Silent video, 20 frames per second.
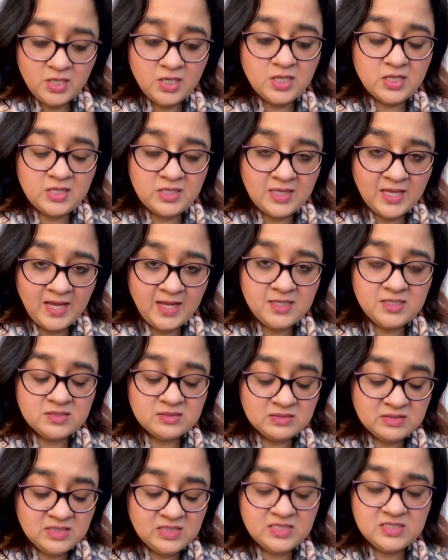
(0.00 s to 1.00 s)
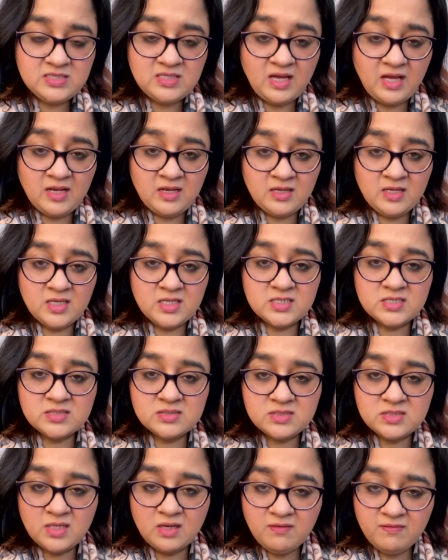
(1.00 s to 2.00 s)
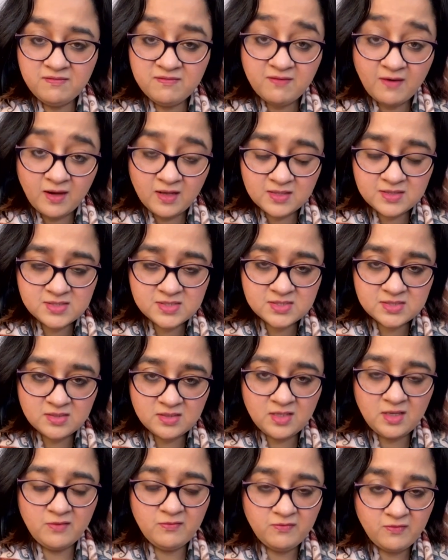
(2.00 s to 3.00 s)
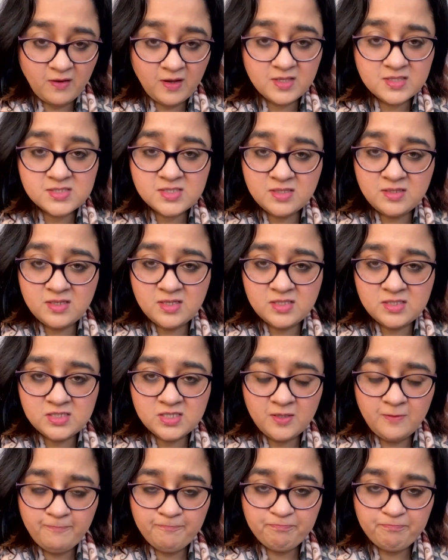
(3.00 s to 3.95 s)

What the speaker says: that these allegations are false. They are false in nature.